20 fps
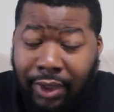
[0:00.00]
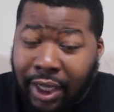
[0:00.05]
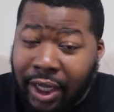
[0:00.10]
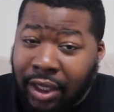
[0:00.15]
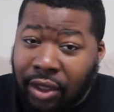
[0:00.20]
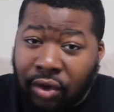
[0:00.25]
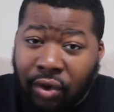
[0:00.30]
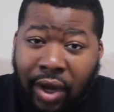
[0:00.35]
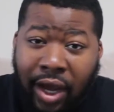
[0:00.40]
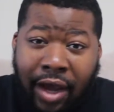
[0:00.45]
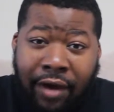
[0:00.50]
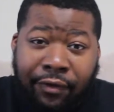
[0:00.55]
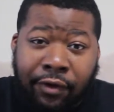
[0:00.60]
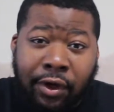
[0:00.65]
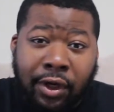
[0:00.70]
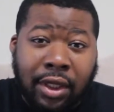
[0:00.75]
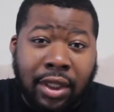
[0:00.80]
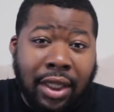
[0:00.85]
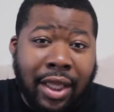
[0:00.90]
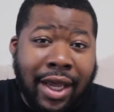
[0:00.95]
and you have
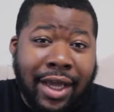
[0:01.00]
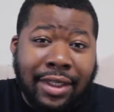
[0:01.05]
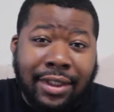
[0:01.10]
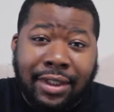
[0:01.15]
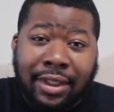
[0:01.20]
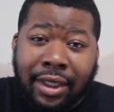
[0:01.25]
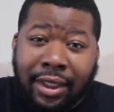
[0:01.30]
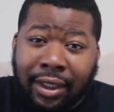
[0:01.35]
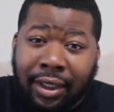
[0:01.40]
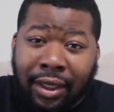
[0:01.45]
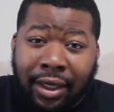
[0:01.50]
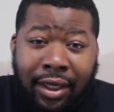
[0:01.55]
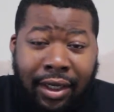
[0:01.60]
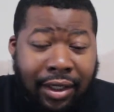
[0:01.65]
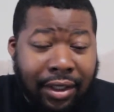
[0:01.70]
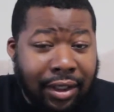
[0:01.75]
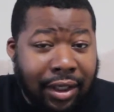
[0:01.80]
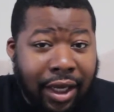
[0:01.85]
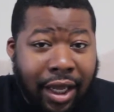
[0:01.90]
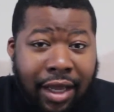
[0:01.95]
your classic
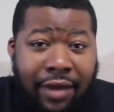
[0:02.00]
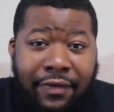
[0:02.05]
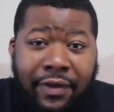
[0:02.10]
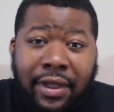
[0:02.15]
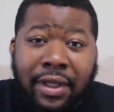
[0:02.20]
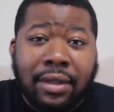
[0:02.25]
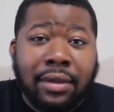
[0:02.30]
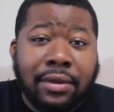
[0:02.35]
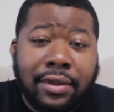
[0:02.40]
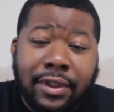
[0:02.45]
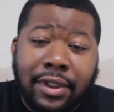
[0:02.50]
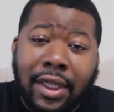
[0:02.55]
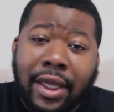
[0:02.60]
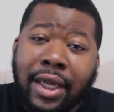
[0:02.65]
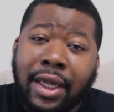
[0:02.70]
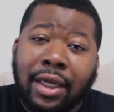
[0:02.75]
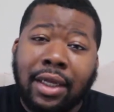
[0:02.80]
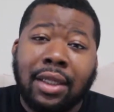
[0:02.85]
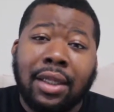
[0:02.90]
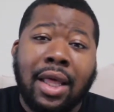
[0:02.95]
David
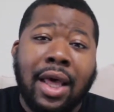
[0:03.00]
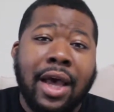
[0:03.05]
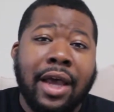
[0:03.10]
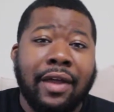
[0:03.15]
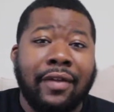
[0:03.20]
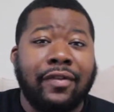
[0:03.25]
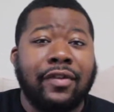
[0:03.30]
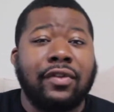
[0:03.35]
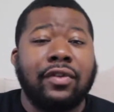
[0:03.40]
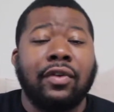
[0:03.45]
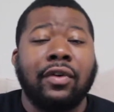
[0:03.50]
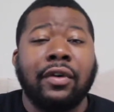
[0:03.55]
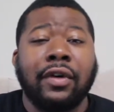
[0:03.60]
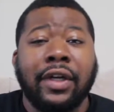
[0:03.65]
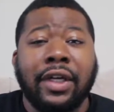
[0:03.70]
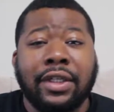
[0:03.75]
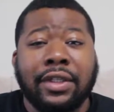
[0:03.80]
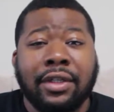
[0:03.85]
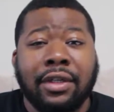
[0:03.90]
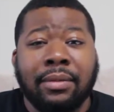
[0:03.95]
slaying Goliath
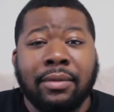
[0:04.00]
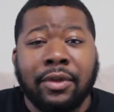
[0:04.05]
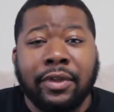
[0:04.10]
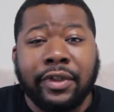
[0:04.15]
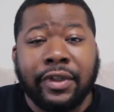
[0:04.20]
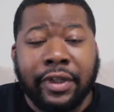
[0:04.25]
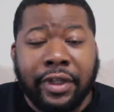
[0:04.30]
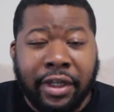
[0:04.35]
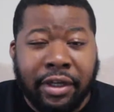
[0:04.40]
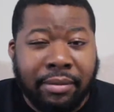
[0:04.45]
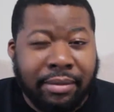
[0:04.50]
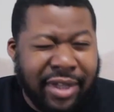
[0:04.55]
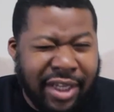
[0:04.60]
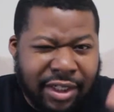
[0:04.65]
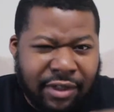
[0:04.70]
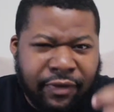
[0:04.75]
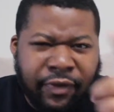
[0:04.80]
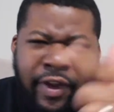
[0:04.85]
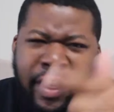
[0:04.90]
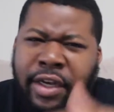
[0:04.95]
story at SummerSlam.
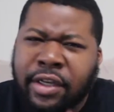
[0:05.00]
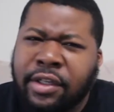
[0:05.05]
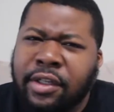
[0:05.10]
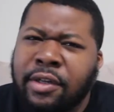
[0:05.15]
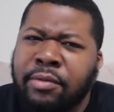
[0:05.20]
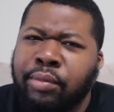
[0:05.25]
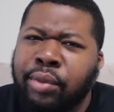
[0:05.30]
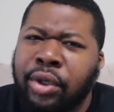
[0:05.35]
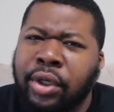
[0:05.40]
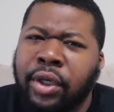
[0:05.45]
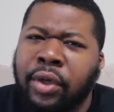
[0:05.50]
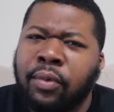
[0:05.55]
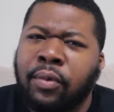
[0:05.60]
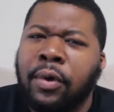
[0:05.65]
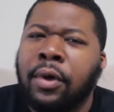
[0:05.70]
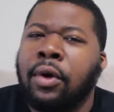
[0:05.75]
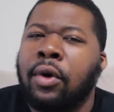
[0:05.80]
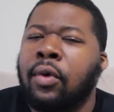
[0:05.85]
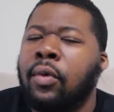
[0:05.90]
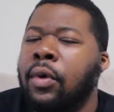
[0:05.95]
That's fantasy booking
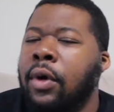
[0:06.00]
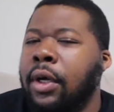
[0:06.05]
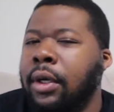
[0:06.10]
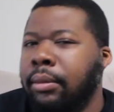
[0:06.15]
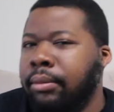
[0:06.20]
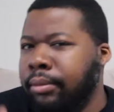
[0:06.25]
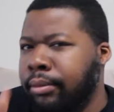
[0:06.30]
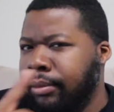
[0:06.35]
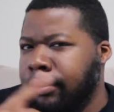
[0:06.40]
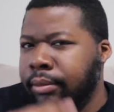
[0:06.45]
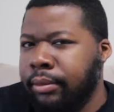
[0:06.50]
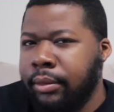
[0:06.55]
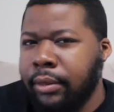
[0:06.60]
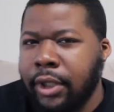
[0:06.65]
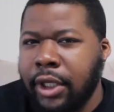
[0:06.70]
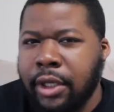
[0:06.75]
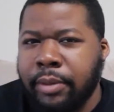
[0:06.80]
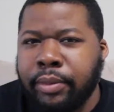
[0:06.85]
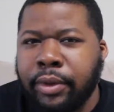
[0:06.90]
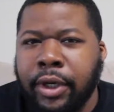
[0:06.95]
101.
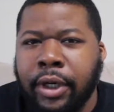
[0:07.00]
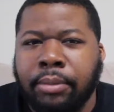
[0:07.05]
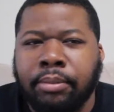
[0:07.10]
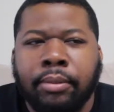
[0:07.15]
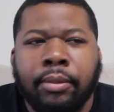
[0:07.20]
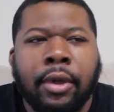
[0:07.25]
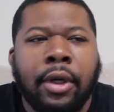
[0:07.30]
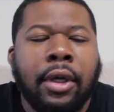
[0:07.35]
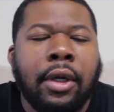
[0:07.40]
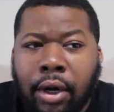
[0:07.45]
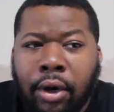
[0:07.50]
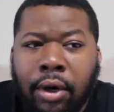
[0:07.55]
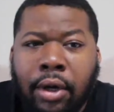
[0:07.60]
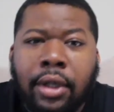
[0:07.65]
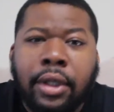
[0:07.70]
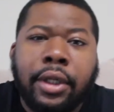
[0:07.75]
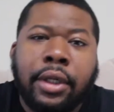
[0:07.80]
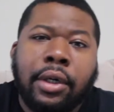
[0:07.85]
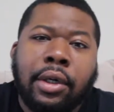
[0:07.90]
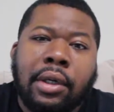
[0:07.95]
Keep up
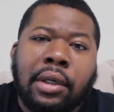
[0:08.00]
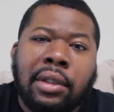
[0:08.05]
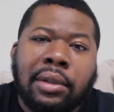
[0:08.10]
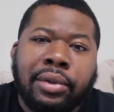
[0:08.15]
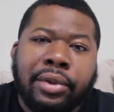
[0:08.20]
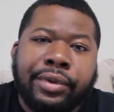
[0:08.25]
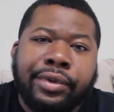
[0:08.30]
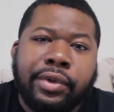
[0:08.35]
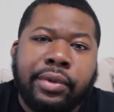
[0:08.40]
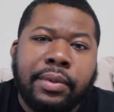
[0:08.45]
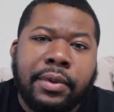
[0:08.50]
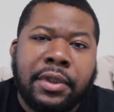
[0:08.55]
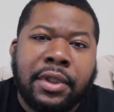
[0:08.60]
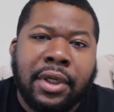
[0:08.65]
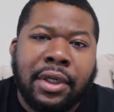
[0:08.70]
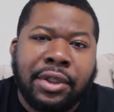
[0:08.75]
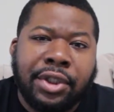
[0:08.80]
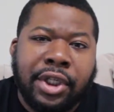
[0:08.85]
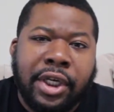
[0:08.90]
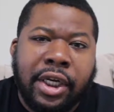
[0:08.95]
all in all, the
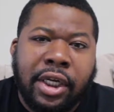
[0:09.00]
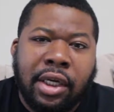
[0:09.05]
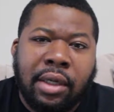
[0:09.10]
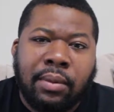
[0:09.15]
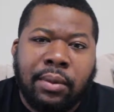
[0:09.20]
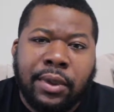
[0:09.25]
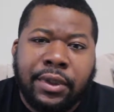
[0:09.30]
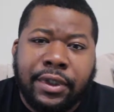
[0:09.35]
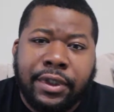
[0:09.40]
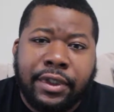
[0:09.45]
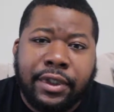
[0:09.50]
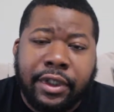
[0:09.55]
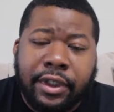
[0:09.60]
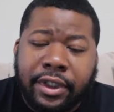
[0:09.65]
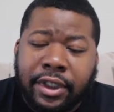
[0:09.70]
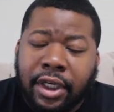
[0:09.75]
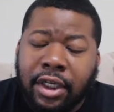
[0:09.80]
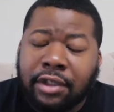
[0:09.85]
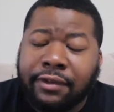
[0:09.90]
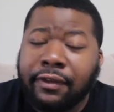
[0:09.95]
Superstar Shakeup was a
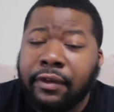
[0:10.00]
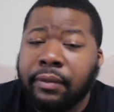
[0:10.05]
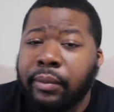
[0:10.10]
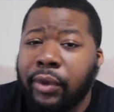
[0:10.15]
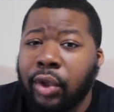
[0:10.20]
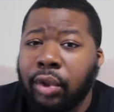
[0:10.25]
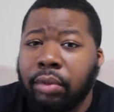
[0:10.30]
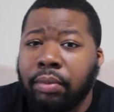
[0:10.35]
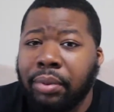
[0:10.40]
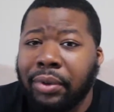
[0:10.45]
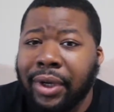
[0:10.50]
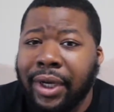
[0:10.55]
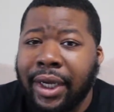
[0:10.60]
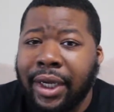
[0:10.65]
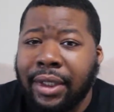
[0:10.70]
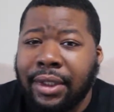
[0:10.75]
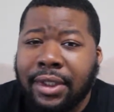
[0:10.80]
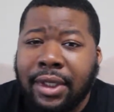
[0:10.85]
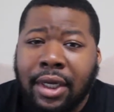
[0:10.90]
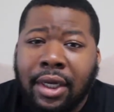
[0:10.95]
success for both
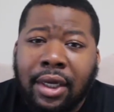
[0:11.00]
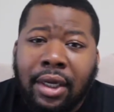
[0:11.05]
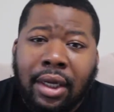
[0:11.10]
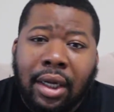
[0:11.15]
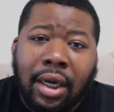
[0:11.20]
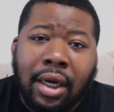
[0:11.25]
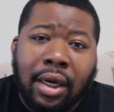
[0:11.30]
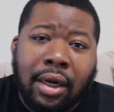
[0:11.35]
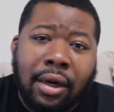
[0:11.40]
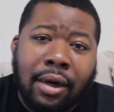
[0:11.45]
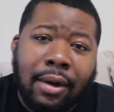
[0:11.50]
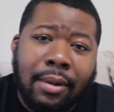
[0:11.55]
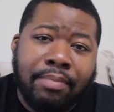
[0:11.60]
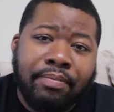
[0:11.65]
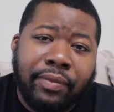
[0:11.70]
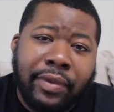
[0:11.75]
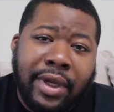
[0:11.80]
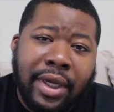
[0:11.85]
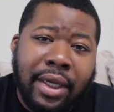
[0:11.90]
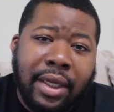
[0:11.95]
brands.
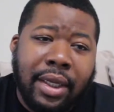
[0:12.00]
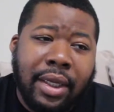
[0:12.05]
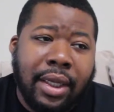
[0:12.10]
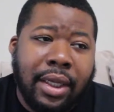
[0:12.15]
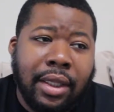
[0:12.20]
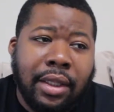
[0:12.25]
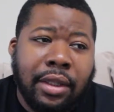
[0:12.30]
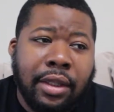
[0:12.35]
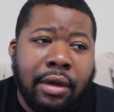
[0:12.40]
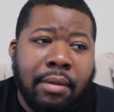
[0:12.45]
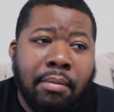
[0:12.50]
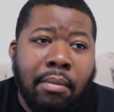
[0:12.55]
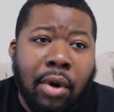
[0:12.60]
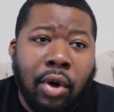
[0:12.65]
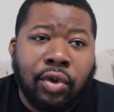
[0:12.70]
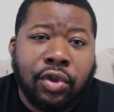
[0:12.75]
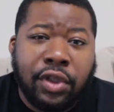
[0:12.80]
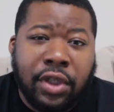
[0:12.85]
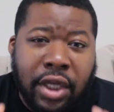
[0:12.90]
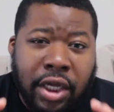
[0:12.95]
Um, it, the
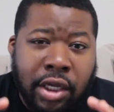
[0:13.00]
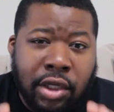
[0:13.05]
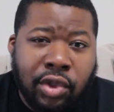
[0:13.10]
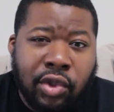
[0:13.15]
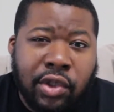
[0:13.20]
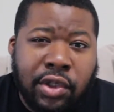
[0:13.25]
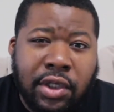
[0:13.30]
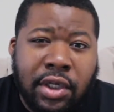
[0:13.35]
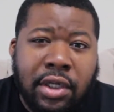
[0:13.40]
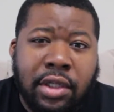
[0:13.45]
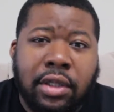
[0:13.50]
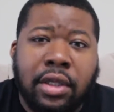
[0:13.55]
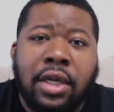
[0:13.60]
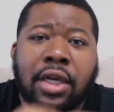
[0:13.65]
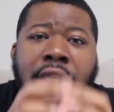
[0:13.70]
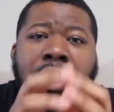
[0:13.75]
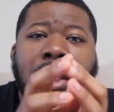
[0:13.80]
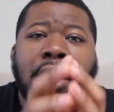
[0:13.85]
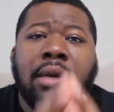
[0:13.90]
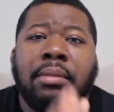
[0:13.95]
most interesting
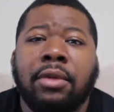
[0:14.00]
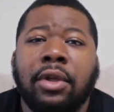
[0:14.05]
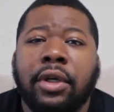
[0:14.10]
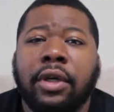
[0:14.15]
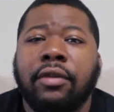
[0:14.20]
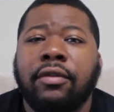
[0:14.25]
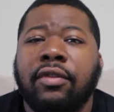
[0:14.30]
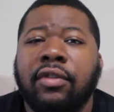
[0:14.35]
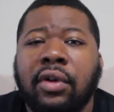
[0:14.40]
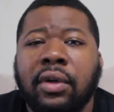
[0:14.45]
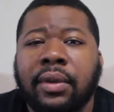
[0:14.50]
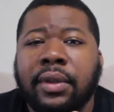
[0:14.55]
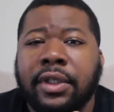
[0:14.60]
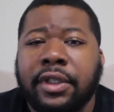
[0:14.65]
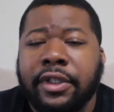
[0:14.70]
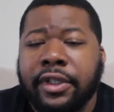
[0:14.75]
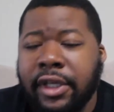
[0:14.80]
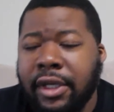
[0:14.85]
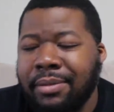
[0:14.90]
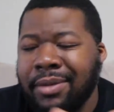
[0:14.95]
thing that I'm looking forward to
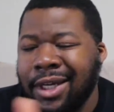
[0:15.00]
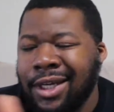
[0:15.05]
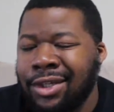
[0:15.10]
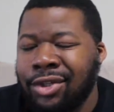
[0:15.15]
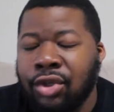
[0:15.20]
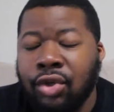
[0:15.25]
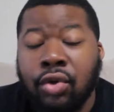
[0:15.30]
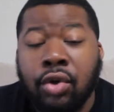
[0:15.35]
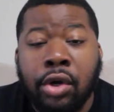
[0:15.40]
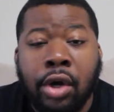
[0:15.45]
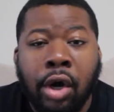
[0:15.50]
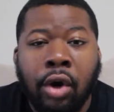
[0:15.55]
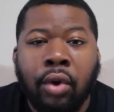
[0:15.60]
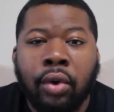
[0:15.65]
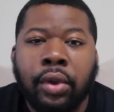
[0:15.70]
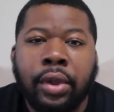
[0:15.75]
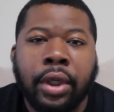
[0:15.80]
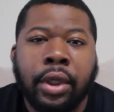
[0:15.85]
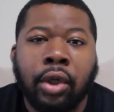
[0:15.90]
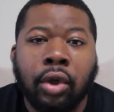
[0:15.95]
see because you
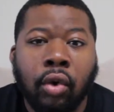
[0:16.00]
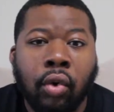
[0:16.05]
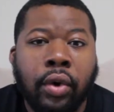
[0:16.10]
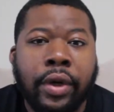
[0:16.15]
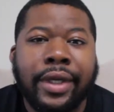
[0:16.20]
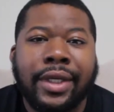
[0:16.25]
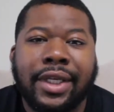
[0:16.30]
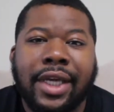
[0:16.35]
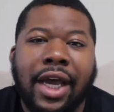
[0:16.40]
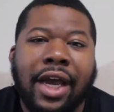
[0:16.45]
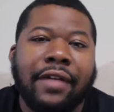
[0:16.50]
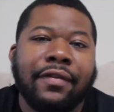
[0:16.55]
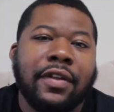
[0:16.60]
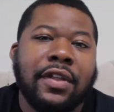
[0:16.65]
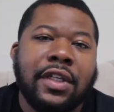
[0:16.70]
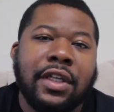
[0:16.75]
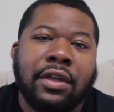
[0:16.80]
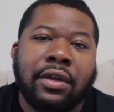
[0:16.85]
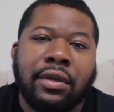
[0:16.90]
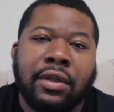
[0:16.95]
know they're going to have to
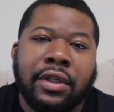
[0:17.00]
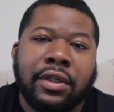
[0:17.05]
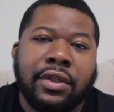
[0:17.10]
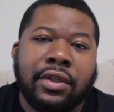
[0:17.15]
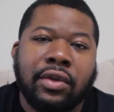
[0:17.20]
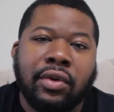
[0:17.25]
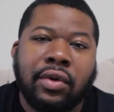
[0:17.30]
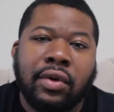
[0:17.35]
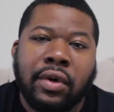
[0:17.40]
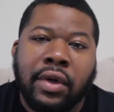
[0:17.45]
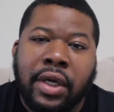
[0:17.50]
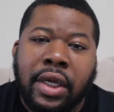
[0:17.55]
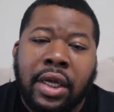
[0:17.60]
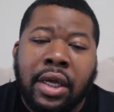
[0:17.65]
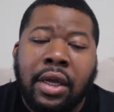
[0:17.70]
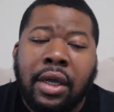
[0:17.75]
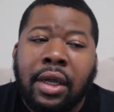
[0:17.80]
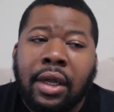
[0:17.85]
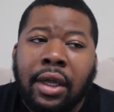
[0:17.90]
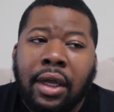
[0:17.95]
tell this story.
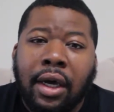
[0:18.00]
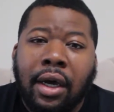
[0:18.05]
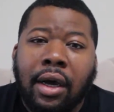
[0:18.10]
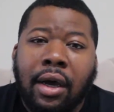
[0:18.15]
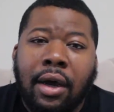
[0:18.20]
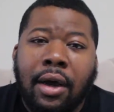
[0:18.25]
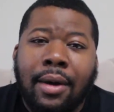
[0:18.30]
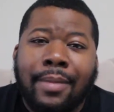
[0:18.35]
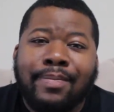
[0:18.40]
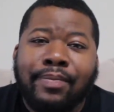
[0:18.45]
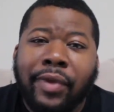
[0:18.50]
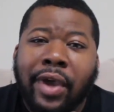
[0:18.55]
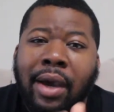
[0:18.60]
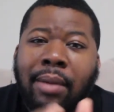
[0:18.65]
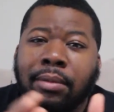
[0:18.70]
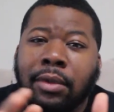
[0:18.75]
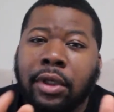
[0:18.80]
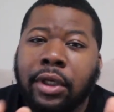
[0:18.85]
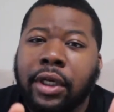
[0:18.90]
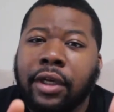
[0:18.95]
Um,
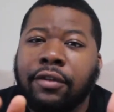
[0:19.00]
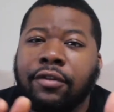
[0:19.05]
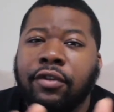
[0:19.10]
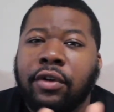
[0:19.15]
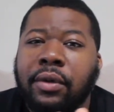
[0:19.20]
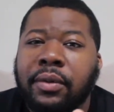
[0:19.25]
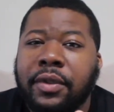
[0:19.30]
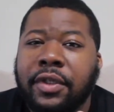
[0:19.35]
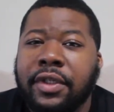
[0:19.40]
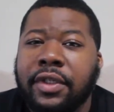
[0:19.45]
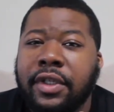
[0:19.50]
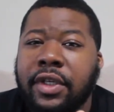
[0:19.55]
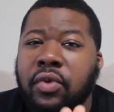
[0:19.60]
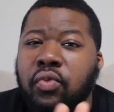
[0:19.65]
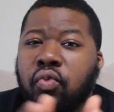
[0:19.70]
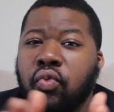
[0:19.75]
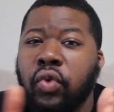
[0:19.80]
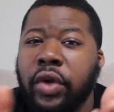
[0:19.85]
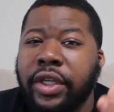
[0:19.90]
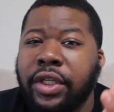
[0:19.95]
I'm looking forward to see
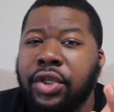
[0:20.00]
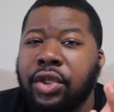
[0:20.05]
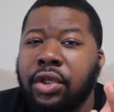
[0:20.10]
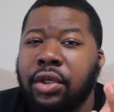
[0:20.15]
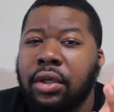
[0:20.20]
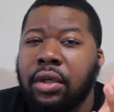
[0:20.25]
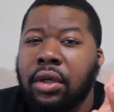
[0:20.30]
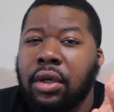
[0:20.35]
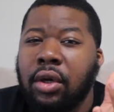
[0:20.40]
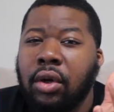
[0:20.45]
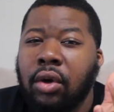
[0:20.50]
which